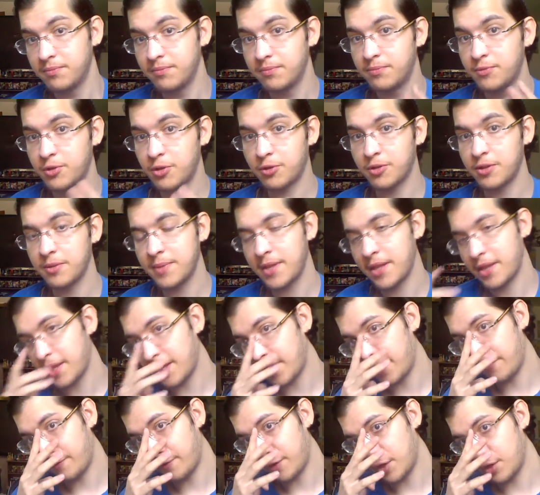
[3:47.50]
tournament
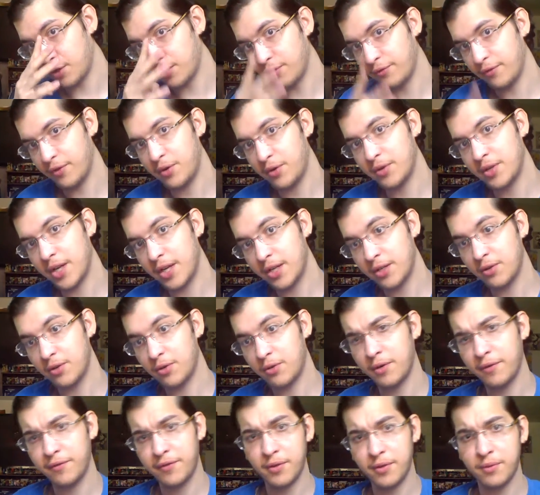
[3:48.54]
thing for you to vote on,
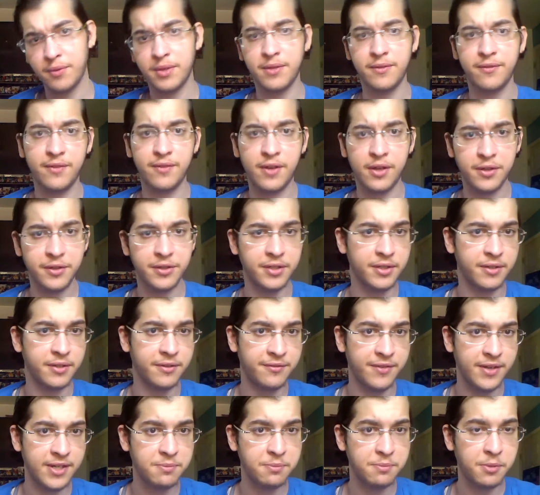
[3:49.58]
or if you want to follow their
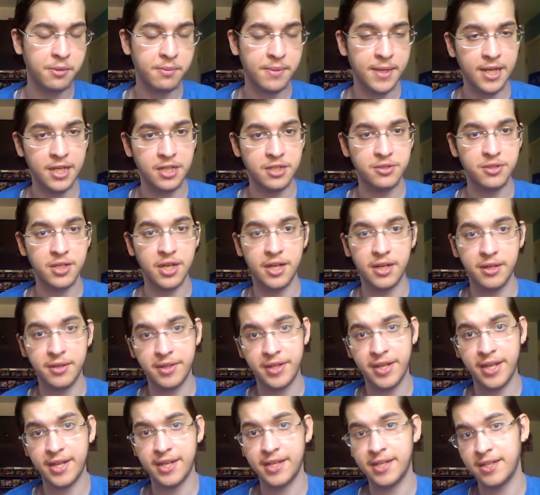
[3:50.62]
Facebook page, they're
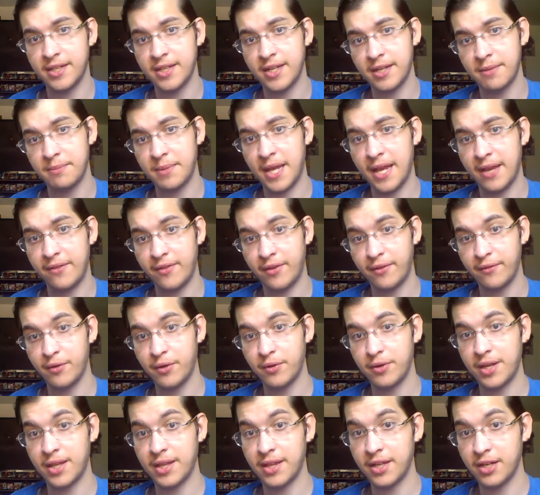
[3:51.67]
going to be having
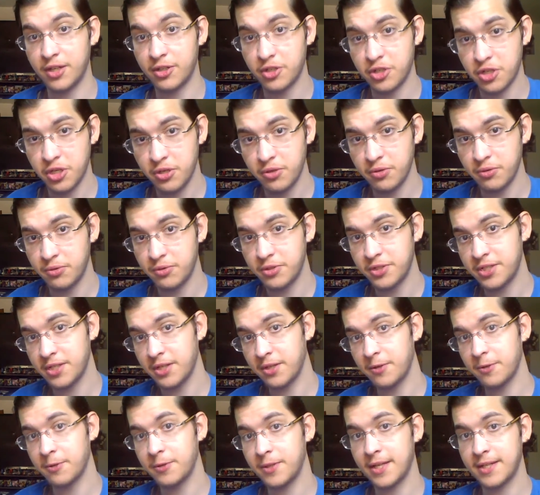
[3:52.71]
voting there too,
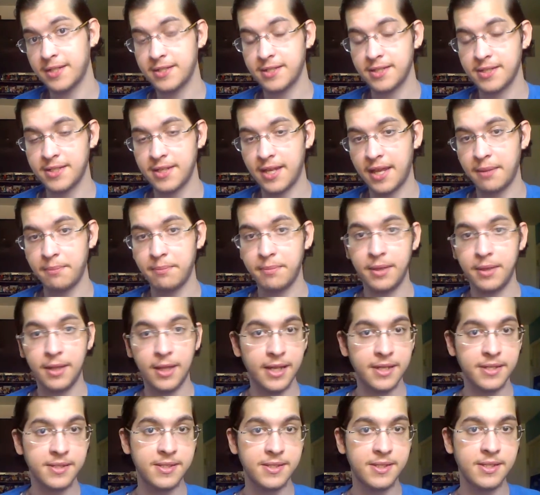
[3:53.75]
so that's a
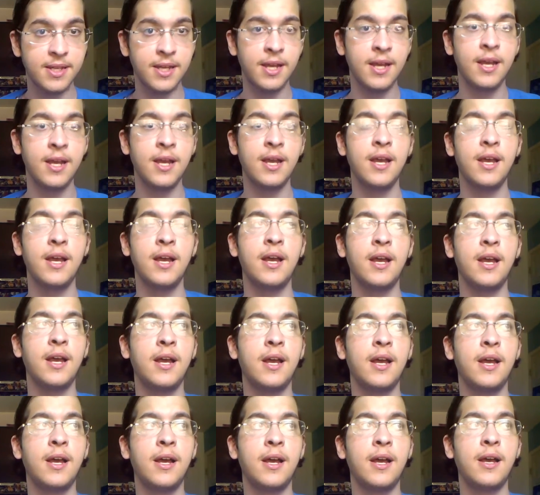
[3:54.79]
plus.
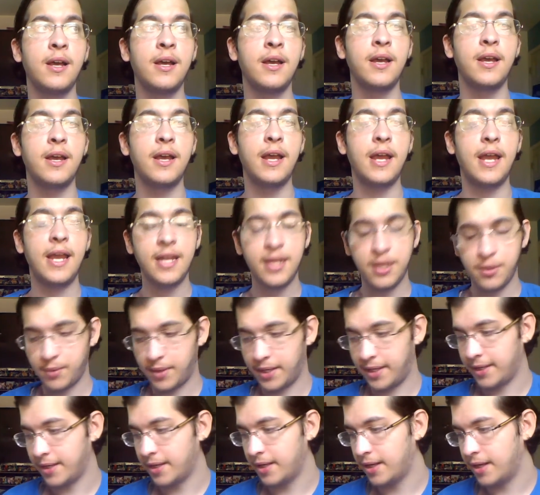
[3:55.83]
Anyway,